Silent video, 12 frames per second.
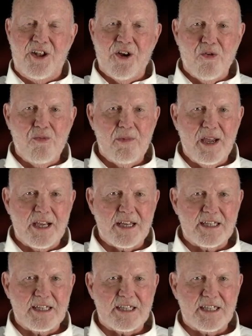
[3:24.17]
don't
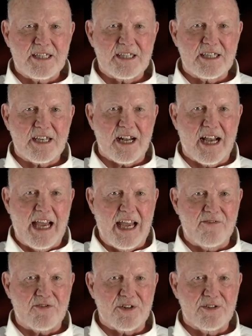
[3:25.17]
make a decision till I
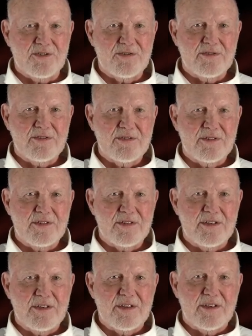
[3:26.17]
have
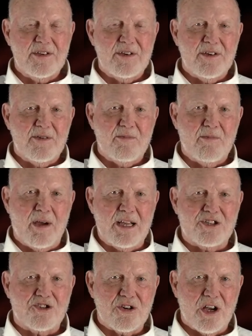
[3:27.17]
to.
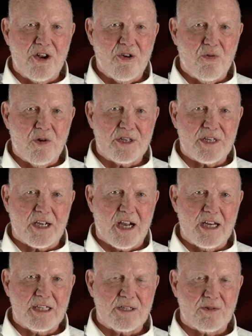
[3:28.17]
Make sure I know what the
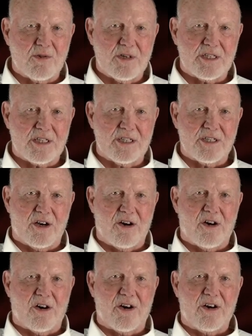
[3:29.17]
consequences
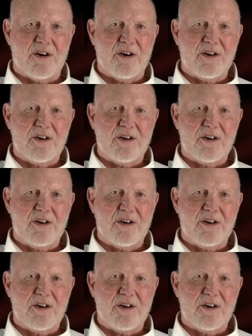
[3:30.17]
are